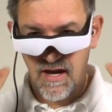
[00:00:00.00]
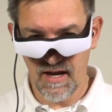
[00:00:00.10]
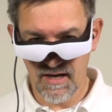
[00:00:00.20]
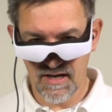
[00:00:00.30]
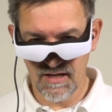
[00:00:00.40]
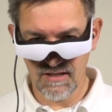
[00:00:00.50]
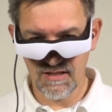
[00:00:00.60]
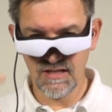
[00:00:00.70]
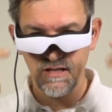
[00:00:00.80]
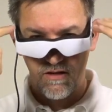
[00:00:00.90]
I can
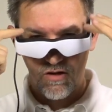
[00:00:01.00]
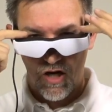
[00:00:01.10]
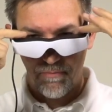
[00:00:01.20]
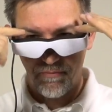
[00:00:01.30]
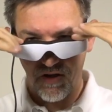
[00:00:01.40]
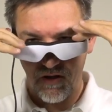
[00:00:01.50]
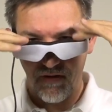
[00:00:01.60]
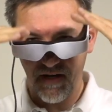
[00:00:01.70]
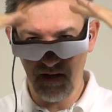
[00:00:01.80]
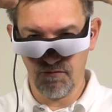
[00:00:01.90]
see the copter
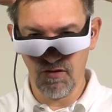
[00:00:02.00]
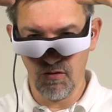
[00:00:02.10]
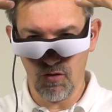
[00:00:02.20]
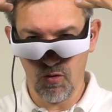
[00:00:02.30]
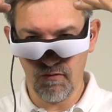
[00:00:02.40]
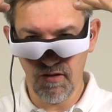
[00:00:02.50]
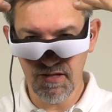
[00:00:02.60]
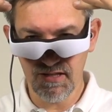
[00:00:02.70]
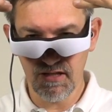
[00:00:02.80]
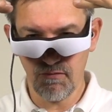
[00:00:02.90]
when I view over the
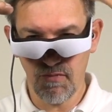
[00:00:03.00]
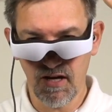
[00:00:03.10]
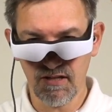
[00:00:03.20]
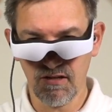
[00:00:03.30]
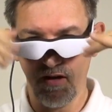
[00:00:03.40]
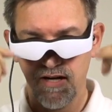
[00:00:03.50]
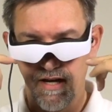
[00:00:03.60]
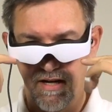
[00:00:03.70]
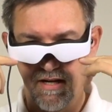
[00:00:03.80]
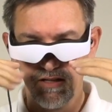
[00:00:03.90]
Cinemizer, and
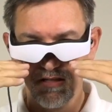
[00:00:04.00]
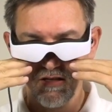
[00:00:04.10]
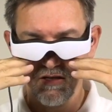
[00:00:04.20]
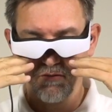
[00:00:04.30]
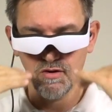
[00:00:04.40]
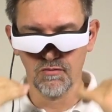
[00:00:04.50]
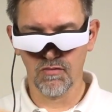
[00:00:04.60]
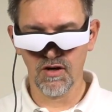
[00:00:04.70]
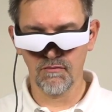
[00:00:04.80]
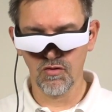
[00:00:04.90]
I can see the
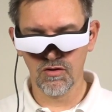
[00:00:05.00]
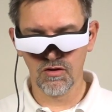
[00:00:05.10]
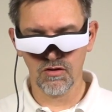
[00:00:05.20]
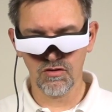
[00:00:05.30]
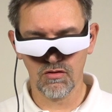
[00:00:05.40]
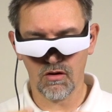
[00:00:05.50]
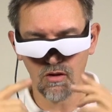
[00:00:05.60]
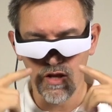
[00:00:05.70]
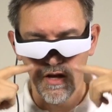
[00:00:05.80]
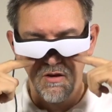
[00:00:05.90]
remote
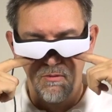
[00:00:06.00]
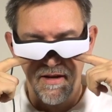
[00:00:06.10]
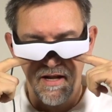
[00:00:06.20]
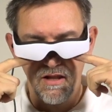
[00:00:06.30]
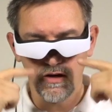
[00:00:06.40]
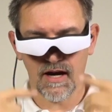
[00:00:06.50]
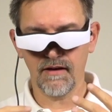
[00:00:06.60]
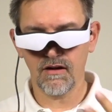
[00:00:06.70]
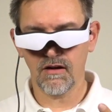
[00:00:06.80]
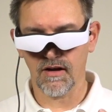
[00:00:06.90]
control when I look
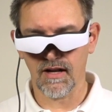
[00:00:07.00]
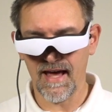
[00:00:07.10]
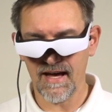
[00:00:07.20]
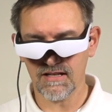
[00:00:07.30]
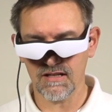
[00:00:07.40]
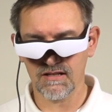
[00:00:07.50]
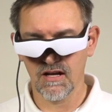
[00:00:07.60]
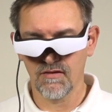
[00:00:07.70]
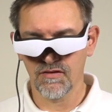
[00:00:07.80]
under the glasses.